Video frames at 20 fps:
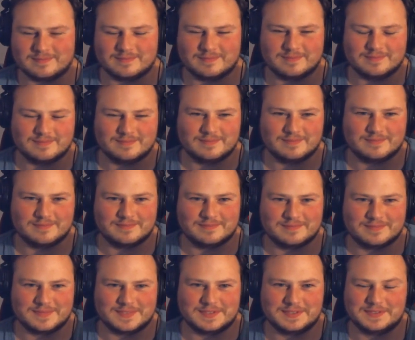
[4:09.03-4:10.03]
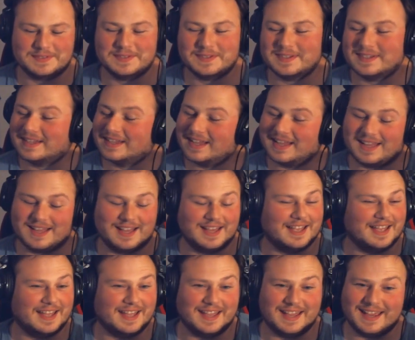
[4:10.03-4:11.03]
Life, shall we? Let's. This is gonna be good.
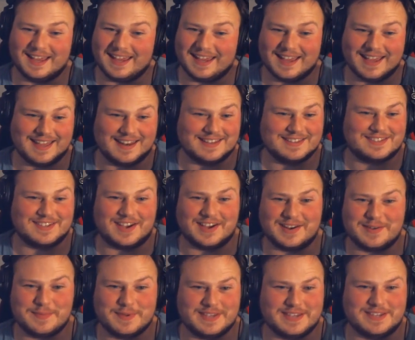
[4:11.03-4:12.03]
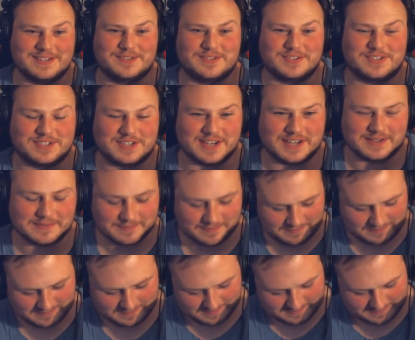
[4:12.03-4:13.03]
Yeah, this ought to be interesting.